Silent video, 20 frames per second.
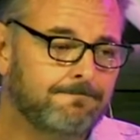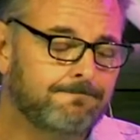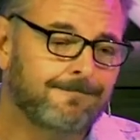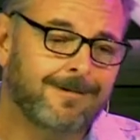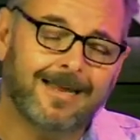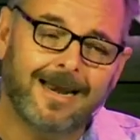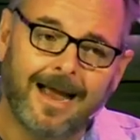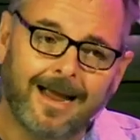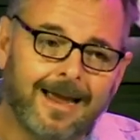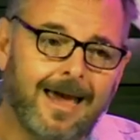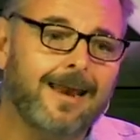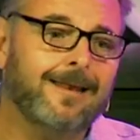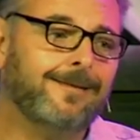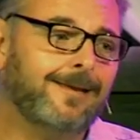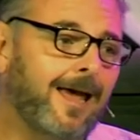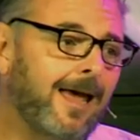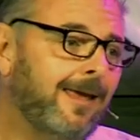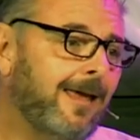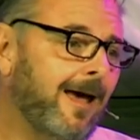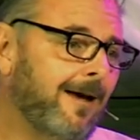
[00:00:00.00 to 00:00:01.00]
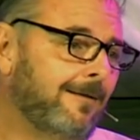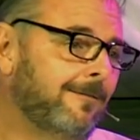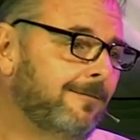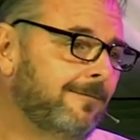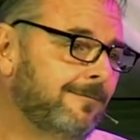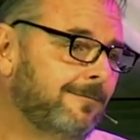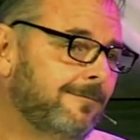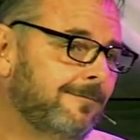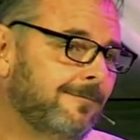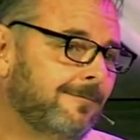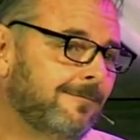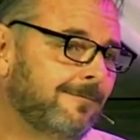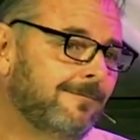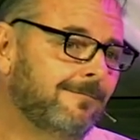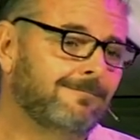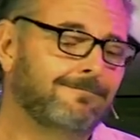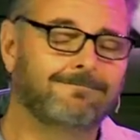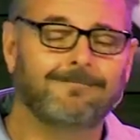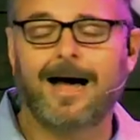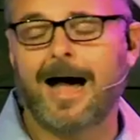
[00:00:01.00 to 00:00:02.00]
And I got to tell you,
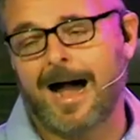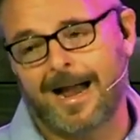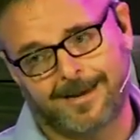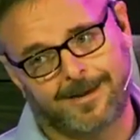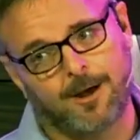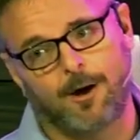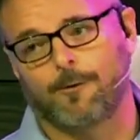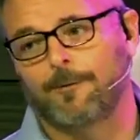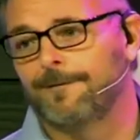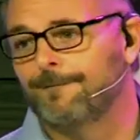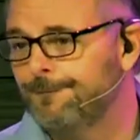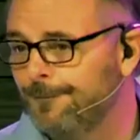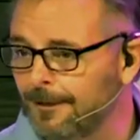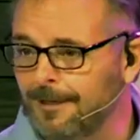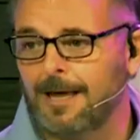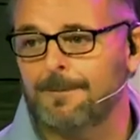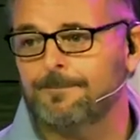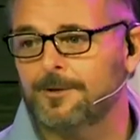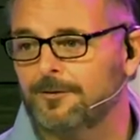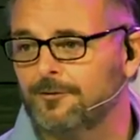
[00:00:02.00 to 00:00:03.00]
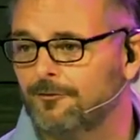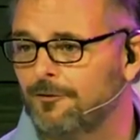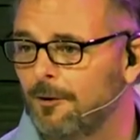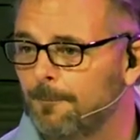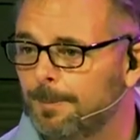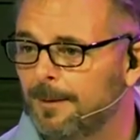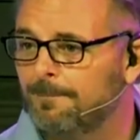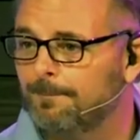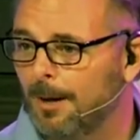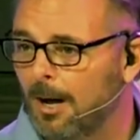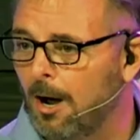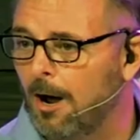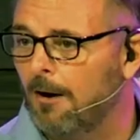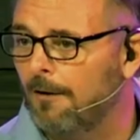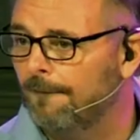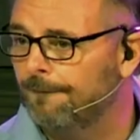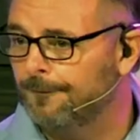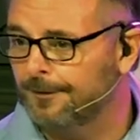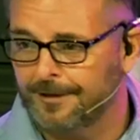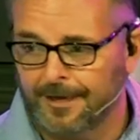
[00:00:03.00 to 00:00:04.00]
I go and fill up the stupid
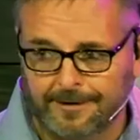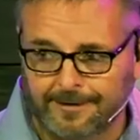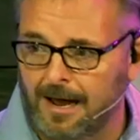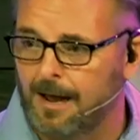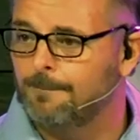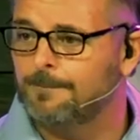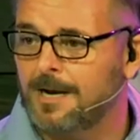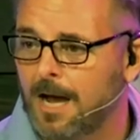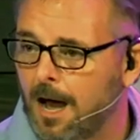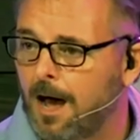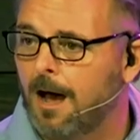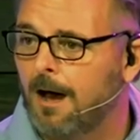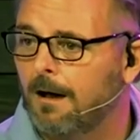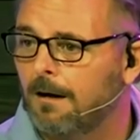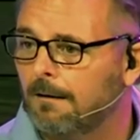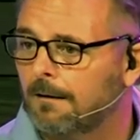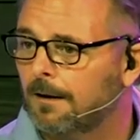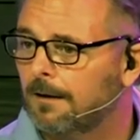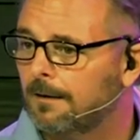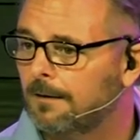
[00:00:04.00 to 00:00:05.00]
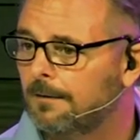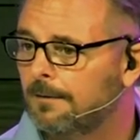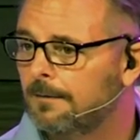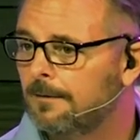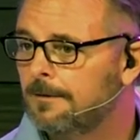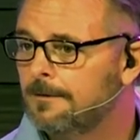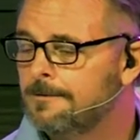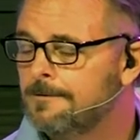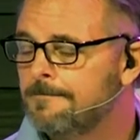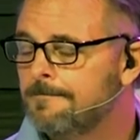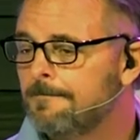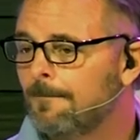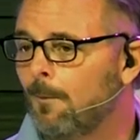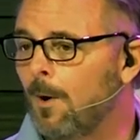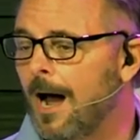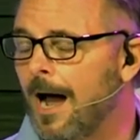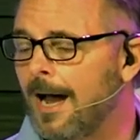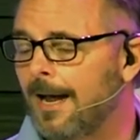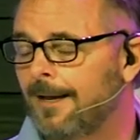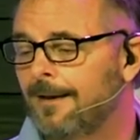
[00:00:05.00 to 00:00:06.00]
bowl for the dumb dog.
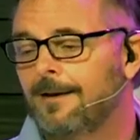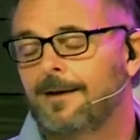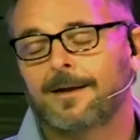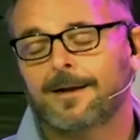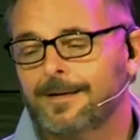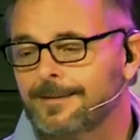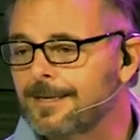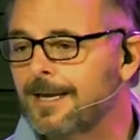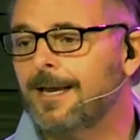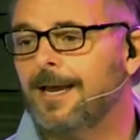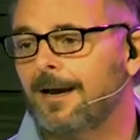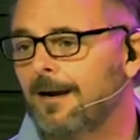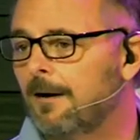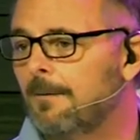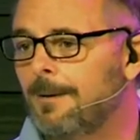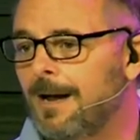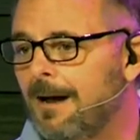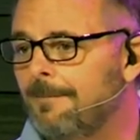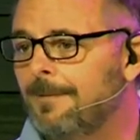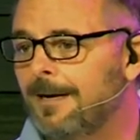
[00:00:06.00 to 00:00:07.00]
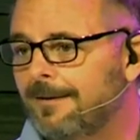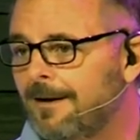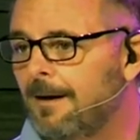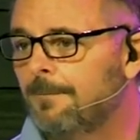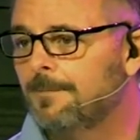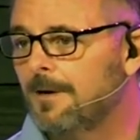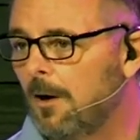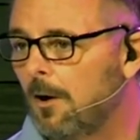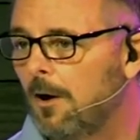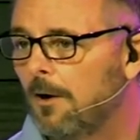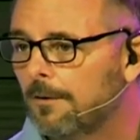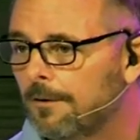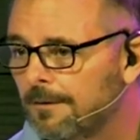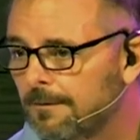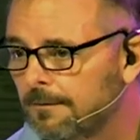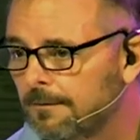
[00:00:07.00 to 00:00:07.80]
Why? Because I care about my dumb dog.